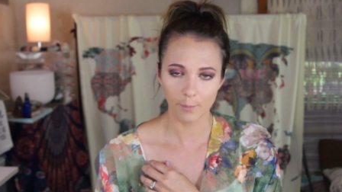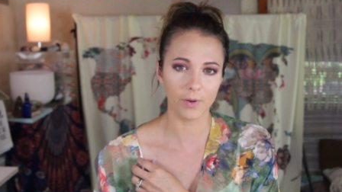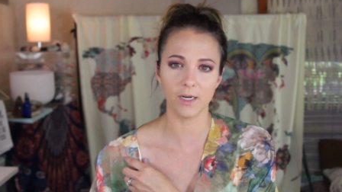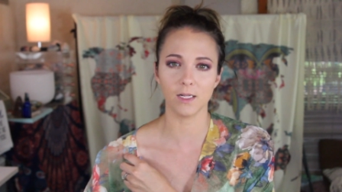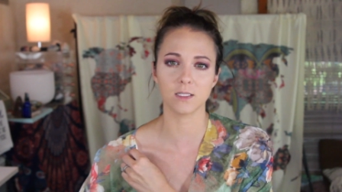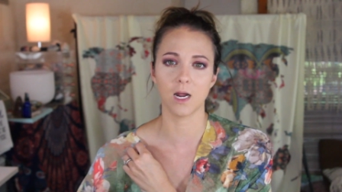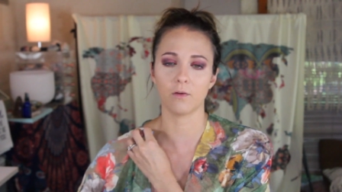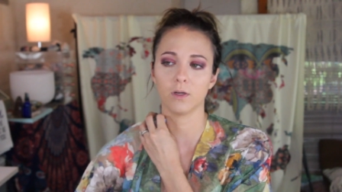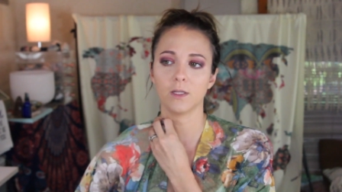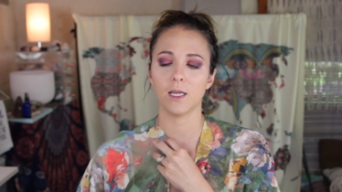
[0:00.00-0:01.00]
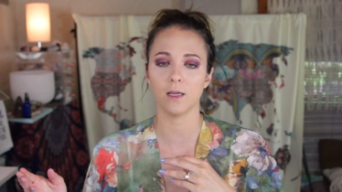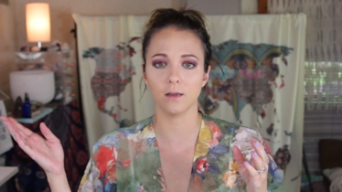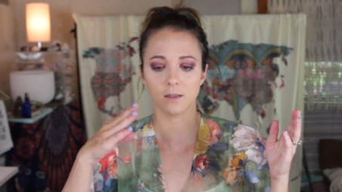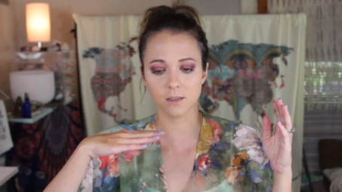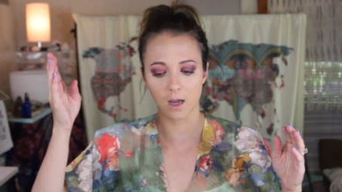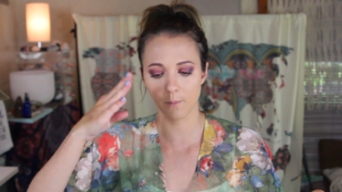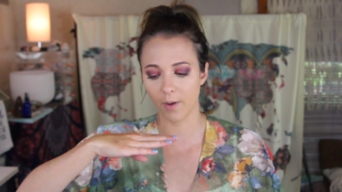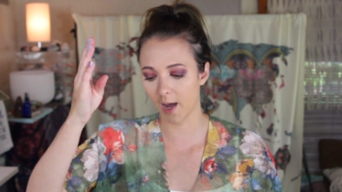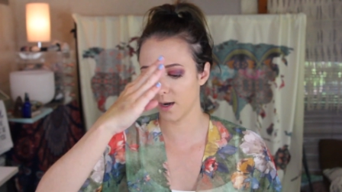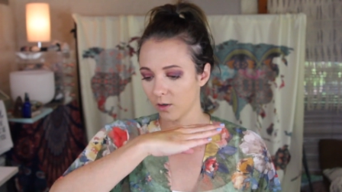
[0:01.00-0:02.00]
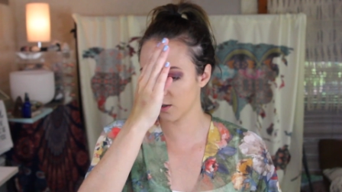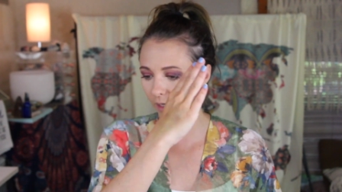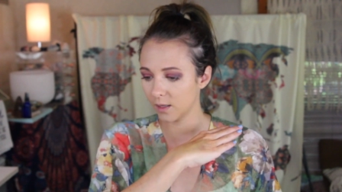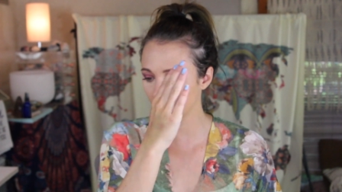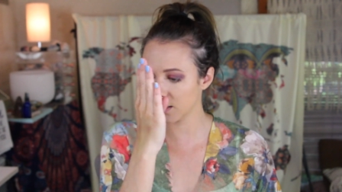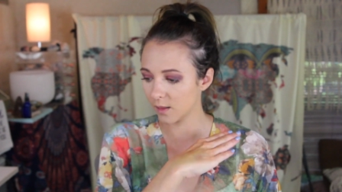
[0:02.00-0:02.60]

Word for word: but it's not really, it's not bad or anything